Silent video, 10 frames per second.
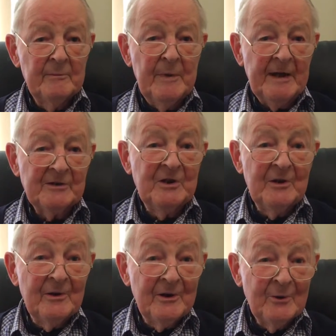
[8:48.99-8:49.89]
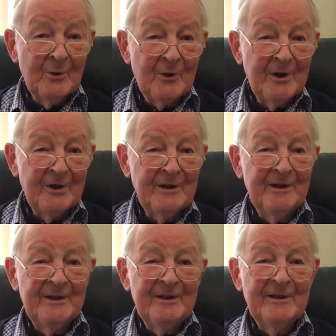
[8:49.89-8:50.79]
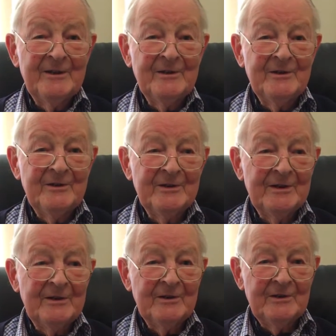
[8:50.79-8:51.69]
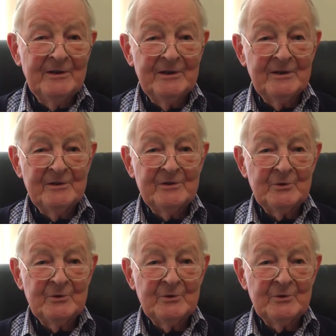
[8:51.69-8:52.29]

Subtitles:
bacteriuria in